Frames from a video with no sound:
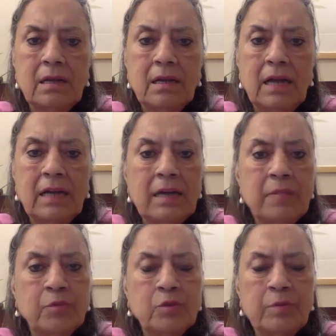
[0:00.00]
and I
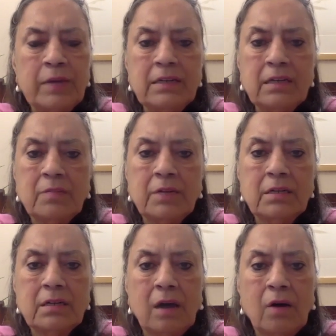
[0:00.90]
put my
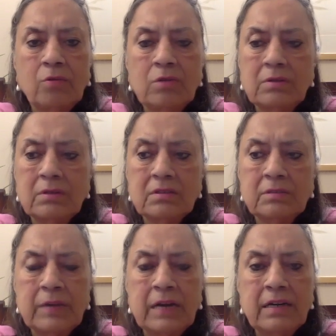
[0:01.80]
turban down,
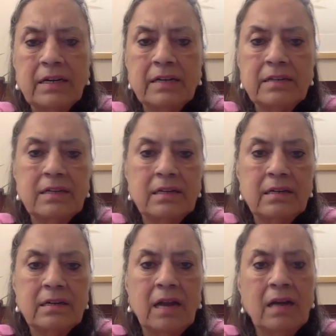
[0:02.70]
spread it,
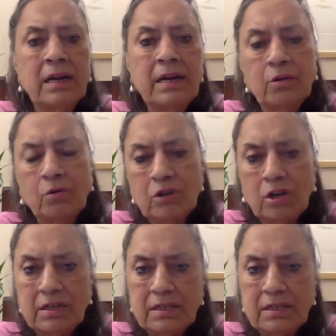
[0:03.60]
and laid on.